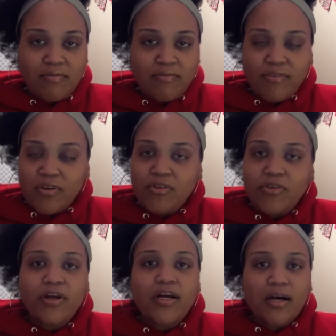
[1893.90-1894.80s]
Fill your
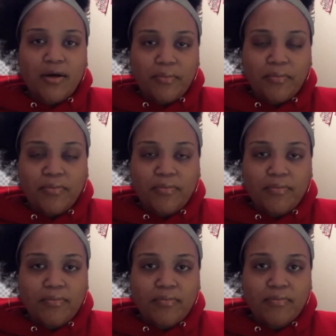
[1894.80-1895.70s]
cup.
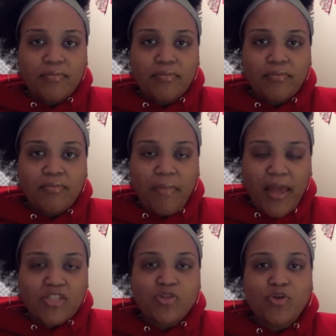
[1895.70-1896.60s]
Make
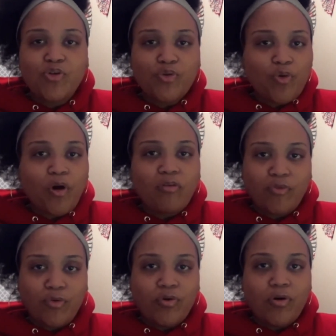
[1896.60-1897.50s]
sure you are full.